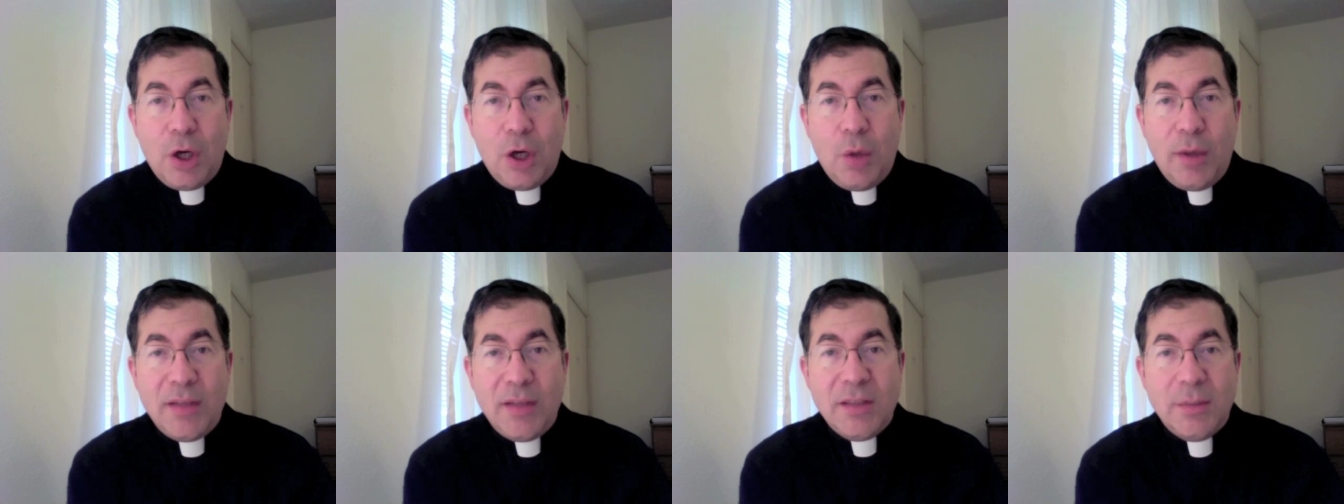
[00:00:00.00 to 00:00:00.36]

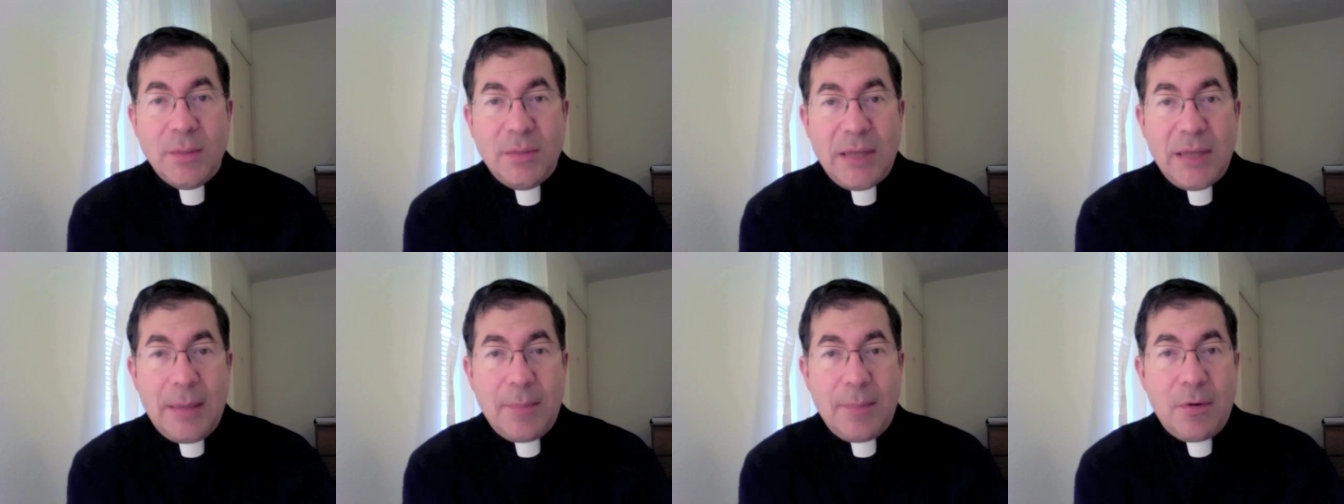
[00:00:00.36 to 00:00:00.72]
in
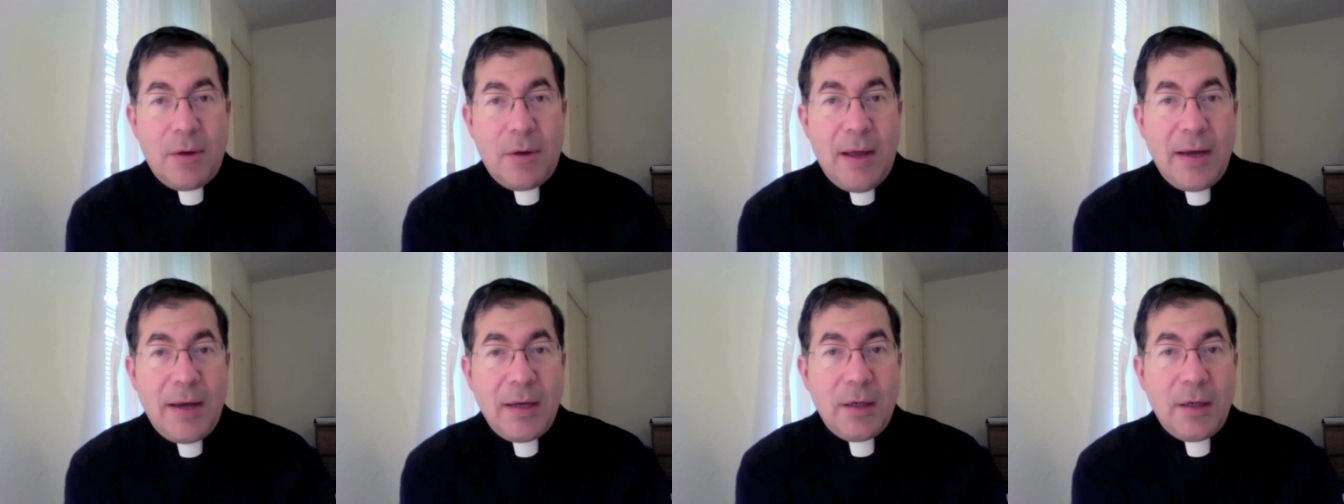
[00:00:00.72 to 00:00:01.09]
September,
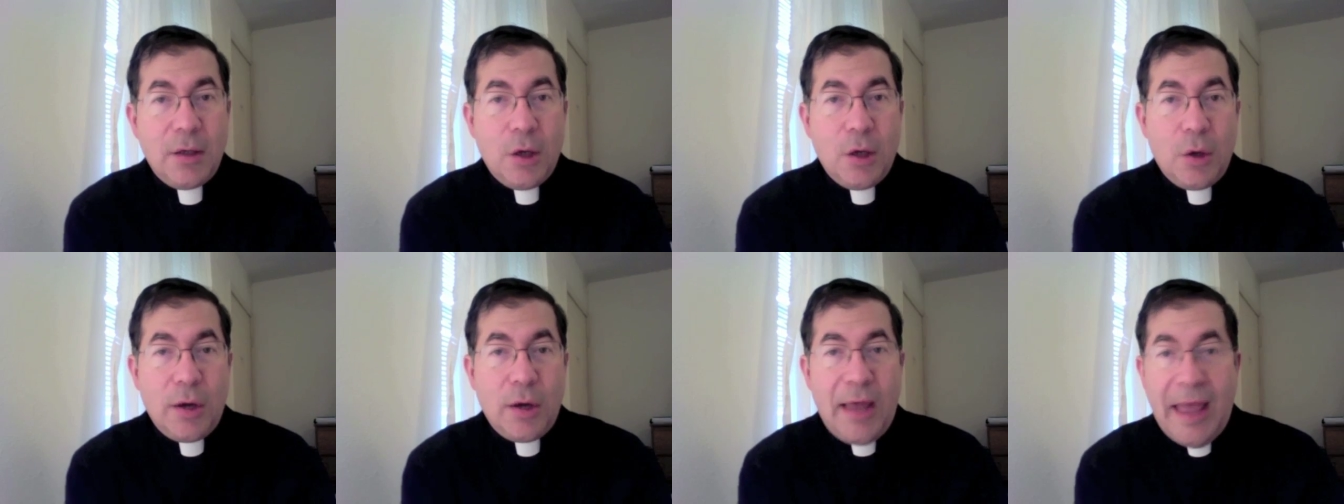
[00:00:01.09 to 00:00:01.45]
I didn't
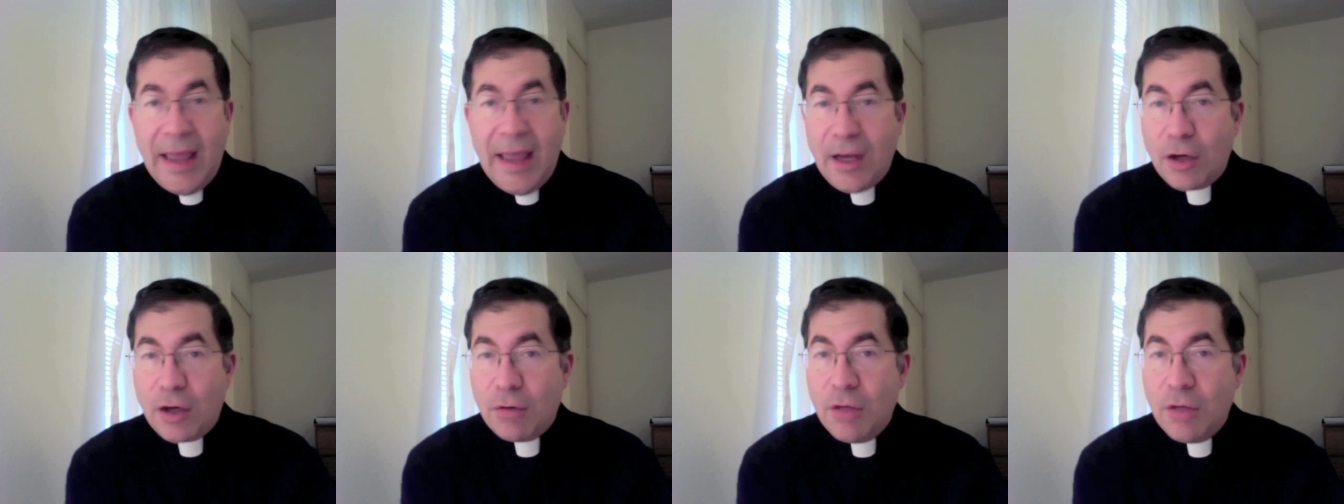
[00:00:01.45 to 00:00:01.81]
go to
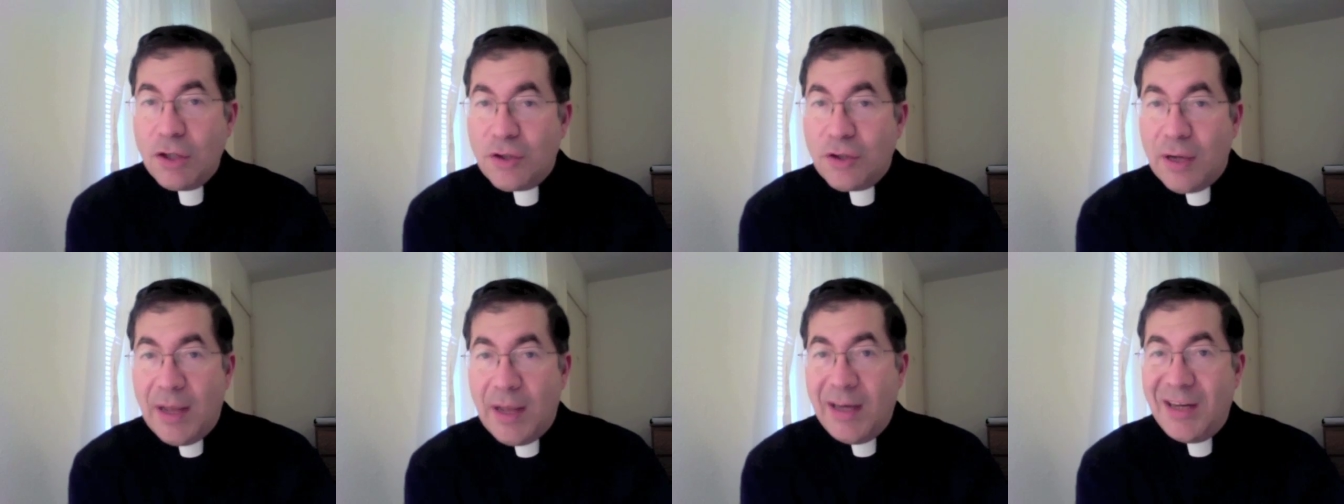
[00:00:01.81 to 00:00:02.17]

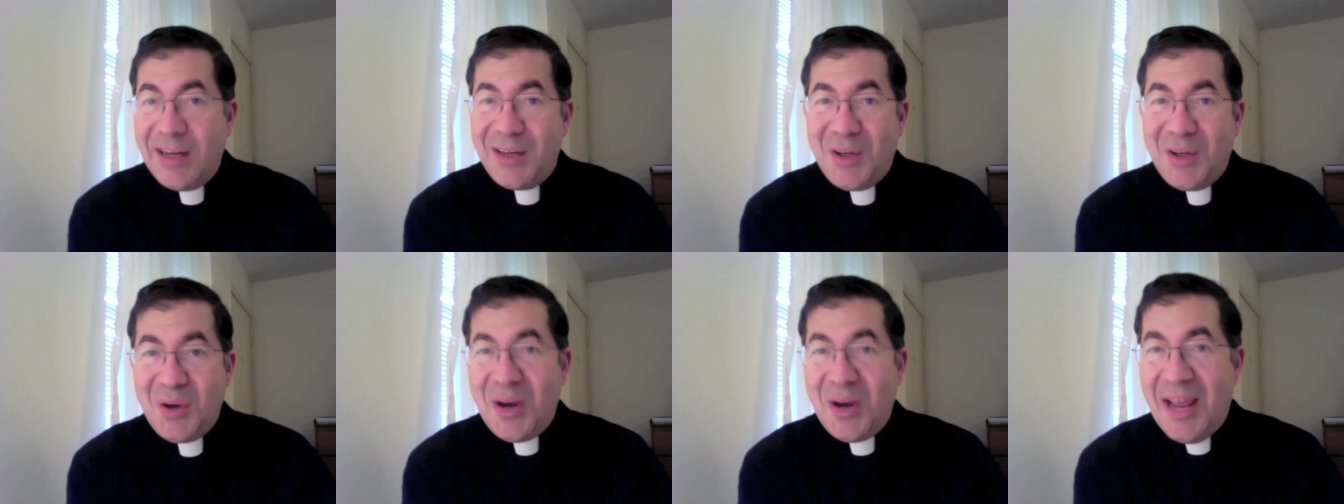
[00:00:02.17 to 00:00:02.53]
Anchorage and I
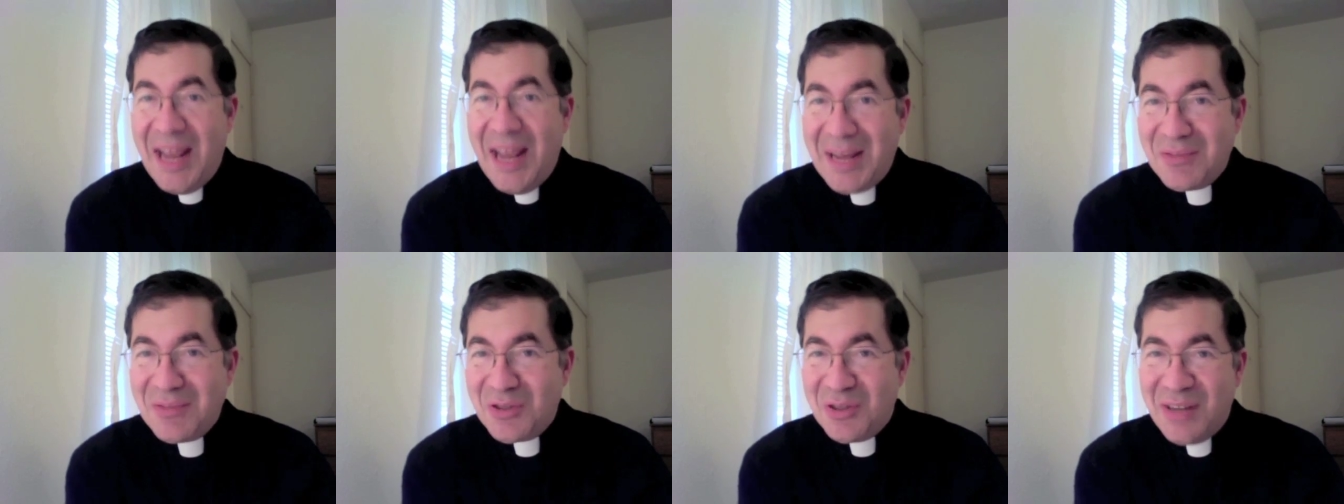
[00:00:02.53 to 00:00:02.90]
didn't go to
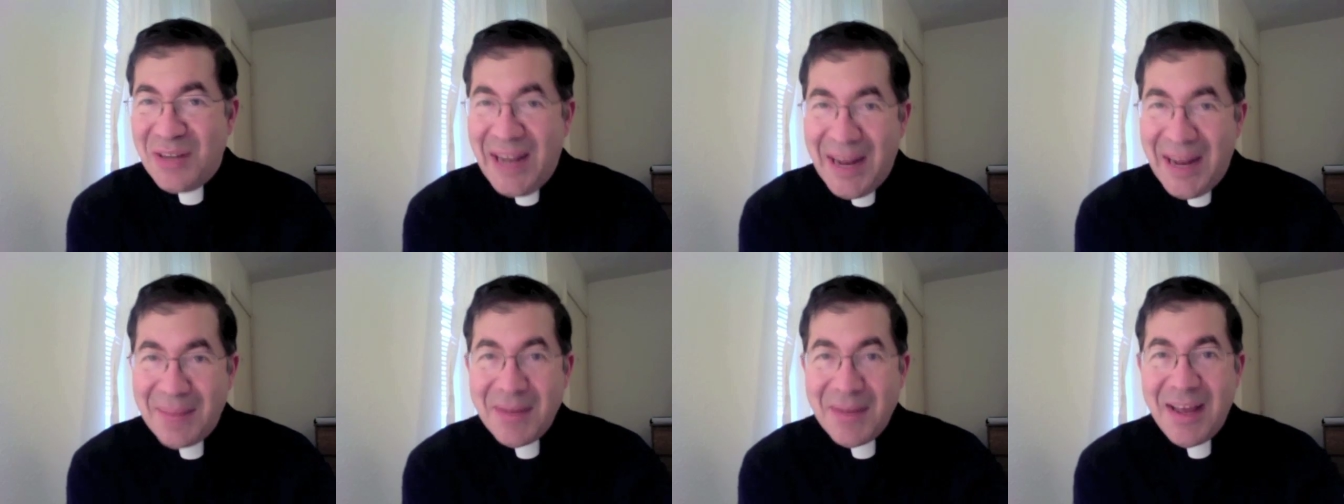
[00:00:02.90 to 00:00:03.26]

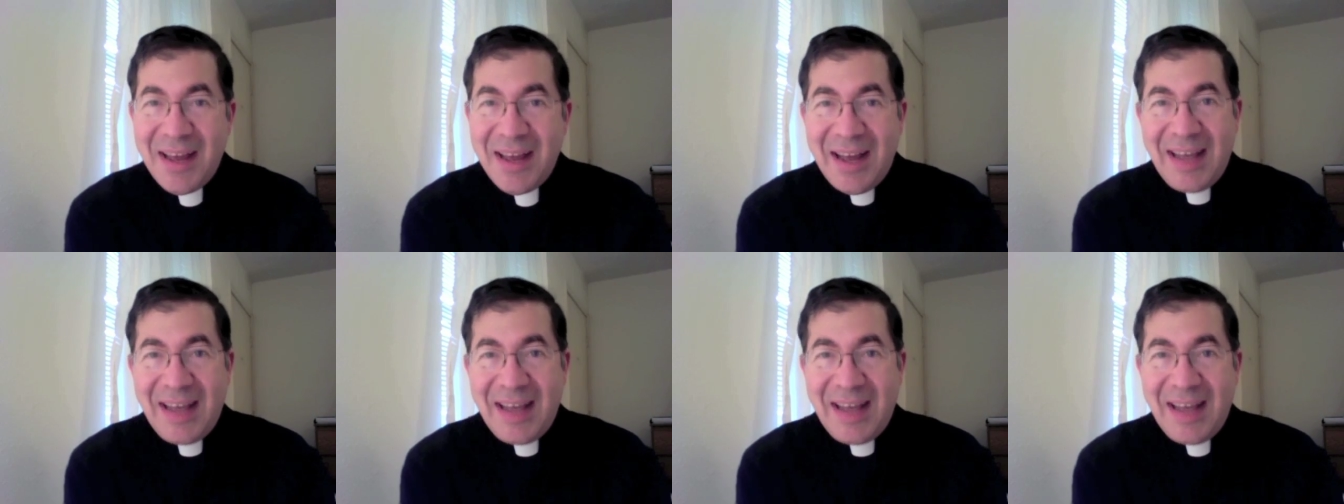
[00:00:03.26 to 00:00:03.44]
Amsterdam.